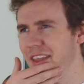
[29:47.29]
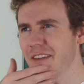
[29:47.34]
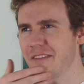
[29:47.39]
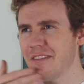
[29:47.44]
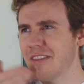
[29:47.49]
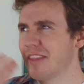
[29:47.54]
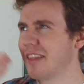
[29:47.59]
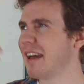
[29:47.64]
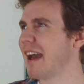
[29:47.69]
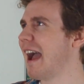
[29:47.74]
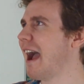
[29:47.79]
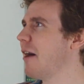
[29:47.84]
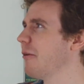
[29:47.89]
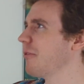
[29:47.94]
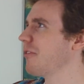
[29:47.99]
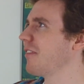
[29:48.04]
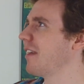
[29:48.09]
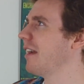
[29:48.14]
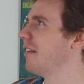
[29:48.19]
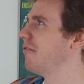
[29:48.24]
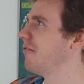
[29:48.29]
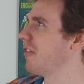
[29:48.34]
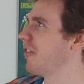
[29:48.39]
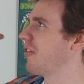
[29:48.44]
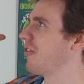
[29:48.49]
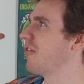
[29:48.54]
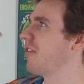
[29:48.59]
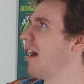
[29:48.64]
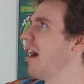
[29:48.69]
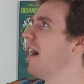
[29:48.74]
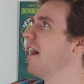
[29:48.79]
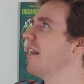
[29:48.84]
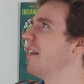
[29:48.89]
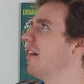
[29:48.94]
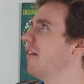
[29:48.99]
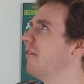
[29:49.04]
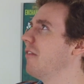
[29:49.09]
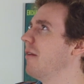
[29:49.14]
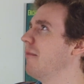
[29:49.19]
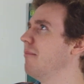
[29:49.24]
Even the outside facade
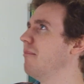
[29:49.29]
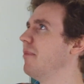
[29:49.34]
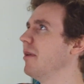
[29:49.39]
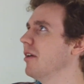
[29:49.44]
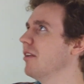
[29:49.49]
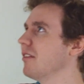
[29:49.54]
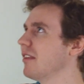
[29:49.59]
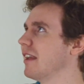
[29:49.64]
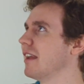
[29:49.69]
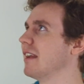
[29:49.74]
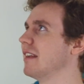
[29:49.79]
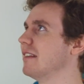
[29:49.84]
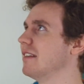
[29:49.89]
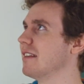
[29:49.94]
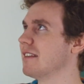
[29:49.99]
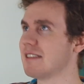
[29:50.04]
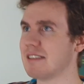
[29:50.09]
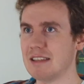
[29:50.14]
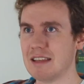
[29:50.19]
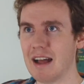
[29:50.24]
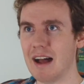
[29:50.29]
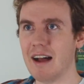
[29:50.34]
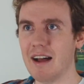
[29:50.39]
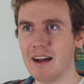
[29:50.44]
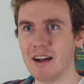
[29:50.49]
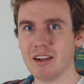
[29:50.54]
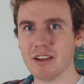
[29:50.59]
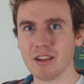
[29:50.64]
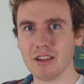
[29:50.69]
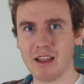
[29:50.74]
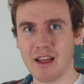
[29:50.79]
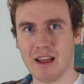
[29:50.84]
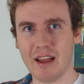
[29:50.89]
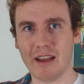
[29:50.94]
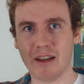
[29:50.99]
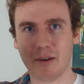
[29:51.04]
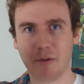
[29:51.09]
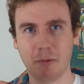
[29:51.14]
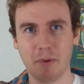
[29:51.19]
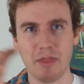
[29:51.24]
of the building does not
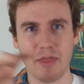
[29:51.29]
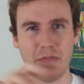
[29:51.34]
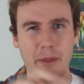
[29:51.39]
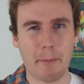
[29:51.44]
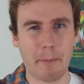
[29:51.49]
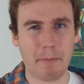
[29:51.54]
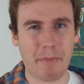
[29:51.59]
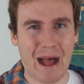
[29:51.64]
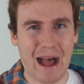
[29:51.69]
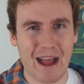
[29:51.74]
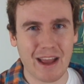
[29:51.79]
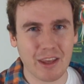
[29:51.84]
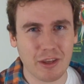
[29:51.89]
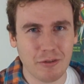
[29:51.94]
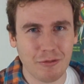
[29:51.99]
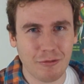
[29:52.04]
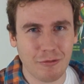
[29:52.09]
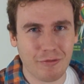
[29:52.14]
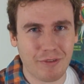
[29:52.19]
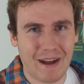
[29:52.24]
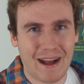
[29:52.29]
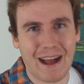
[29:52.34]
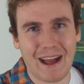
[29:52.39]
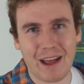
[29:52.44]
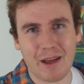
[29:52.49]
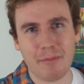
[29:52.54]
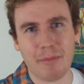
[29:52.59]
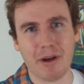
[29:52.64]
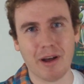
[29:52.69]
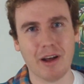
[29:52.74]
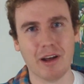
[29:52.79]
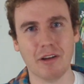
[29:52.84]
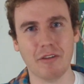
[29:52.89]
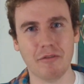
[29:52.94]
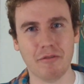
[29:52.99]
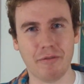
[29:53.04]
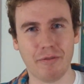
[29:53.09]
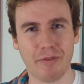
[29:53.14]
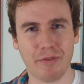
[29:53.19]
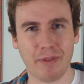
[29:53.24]
align with the bayou vibe
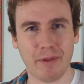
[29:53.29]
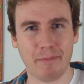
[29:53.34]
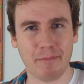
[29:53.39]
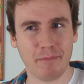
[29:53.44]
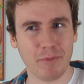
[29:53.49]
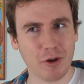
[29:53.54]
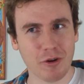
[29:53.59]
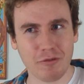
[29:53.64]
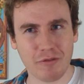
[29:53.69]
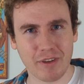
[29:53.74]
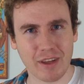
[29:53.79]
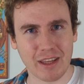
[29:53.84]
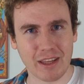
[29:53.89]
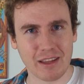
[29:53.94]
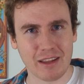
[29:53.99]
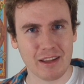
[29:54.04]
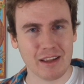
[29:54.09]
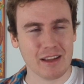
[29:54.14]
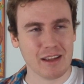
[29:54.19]
of the movie.